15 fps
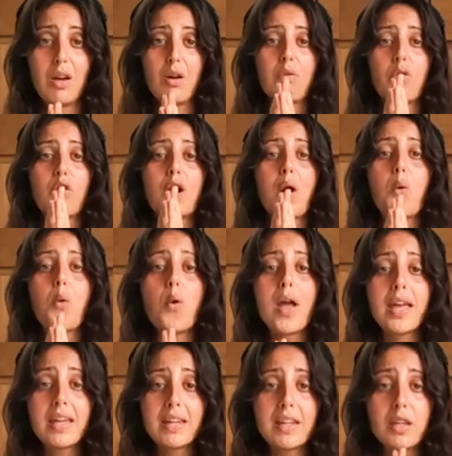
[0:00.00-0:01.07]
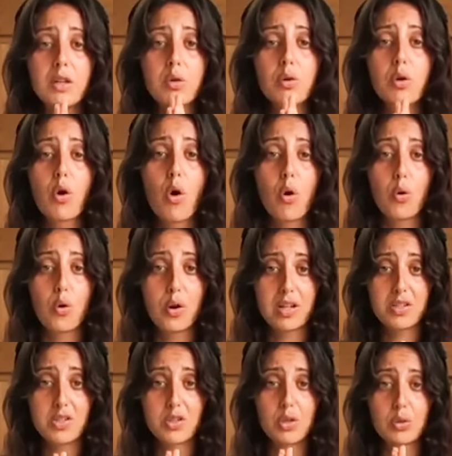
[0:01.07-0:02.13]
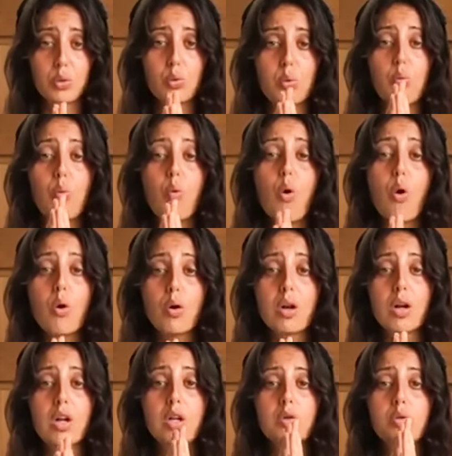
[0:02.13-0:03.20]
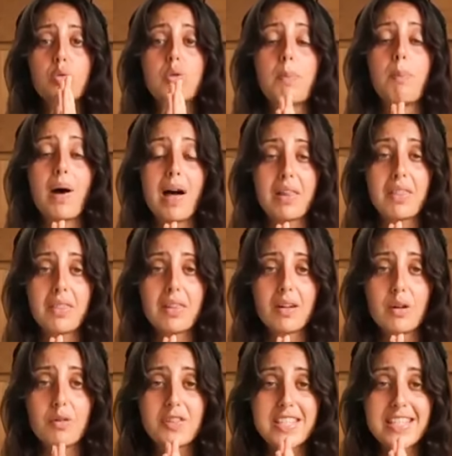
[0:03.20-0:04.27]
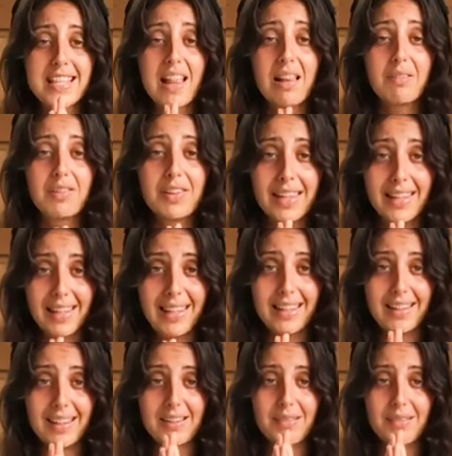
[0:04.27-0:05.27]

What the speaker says: for awakening your courage to walk through the path of self-healing.